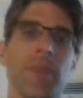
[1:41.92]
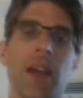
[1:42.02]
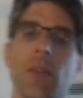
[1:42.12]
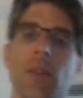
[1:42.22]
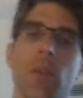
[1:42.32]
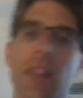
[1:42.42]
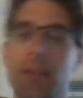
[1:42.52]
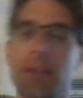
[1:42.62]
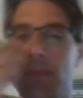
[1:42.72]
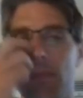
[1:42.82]
And one
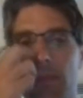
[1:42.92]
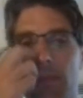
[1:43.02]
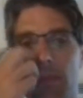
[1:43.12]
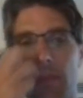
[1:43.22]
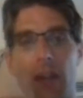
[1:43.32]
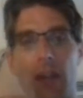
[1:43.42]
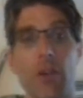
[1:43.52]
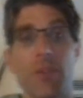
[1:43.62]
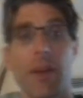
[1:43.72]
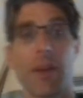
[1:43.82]
thing I
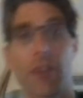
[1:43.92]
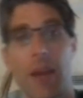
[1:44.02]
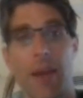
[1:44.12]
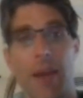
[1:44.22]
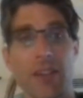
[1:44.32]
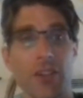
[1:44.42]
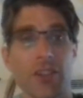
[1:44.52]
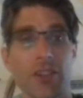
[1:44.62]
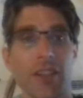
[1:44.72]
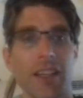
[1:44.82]
notice about
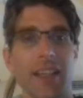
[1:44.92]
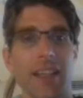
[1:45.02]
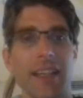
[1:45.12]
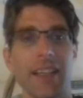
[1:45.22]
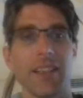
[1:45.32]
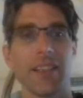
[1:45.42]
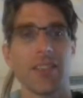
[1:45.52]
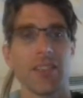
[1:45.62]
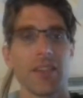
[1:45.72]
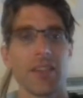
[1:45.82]
grandmasters
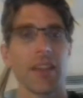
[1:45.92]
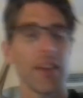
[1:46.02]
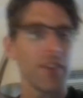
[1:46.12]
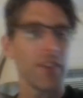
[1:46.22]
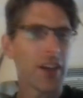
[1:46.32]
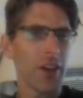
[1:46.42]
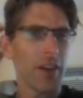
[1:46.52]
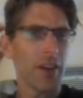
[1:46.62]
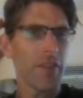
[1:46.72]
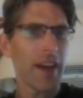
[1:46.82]
is they're very good
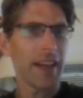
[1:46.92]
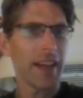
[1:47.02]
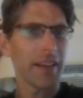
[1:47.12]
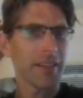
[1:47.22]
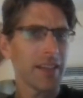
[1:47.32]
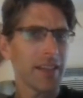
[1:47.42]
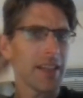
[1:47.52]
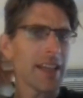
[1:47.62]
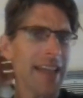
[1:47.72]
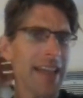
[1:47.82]
at finding
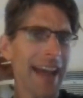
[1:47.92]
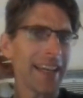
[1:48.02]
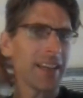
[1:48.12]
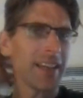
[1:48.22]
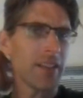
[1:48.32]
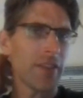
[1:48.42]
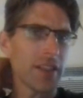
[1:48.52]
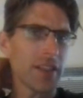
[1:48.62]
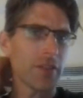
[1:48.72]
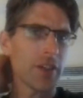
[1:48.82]
attacking
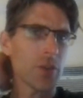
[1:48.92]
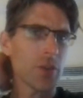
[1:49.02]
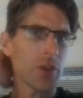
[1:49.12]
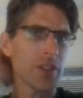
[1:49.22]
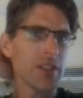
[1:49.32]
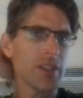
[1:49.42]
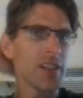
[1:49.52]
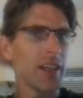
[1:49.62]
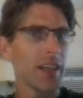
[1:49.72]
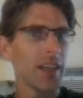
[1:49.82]
defensive resources
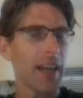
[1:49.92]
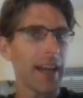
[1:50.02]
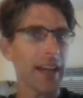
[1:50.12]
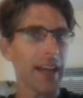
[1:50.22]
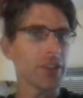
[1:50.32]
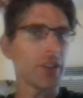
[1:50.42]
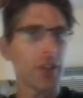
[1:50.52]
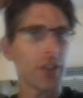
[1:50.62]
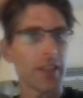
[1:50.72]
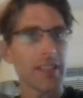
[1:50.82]
and actually
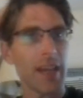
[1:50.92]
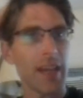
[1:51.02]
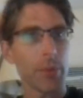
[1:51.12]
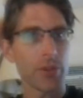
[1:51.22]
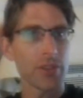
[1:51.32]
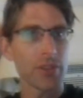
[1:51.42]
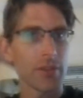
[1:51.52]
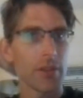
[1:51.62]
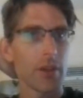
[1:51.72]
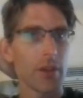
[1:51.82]
turning the tables
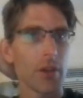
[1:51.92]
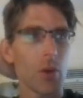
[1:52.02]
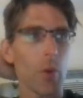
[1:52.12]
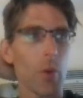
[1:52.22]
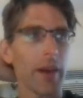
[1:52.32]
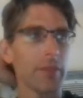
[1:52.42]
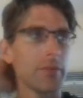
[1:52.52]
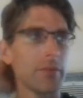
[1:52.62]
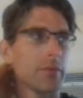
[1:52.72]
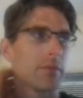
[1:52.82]
when
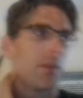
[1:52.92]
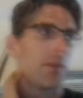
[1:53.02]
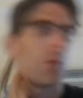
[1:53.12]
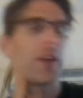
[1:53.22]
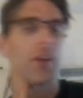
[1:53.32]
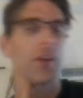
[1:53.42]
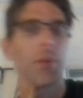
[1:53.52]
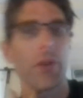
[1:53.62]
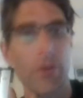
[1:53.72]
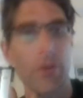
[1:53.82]
a weaker
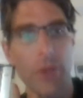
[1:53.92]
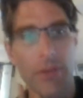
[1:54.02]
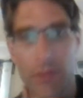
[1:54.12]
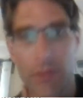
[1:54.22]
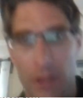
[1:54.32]
opponent would